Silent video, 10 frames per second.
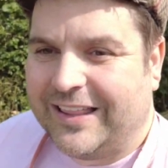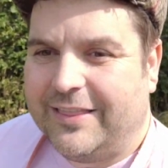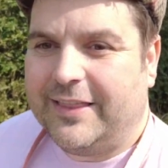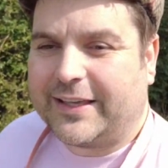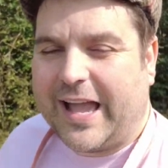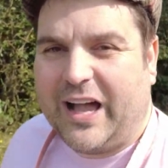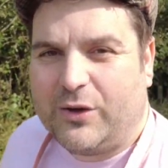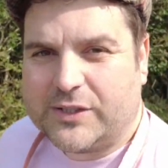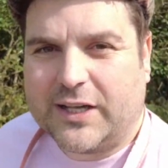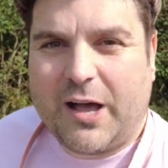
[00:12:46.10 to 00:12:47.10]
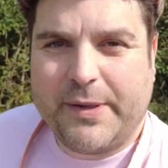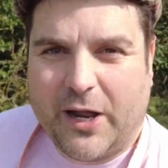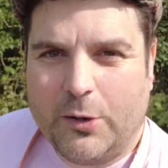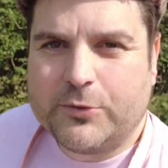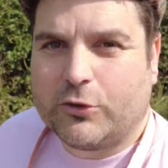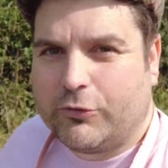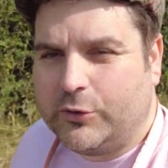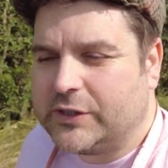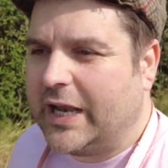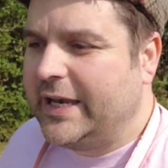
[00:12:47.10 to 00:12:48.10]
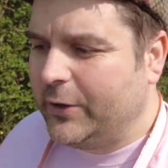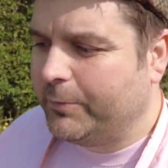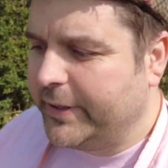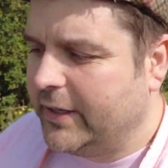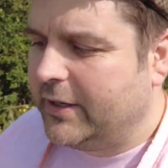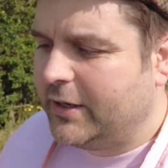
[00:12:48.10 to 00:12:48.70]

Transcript: the cows are coming home to roost a little bit.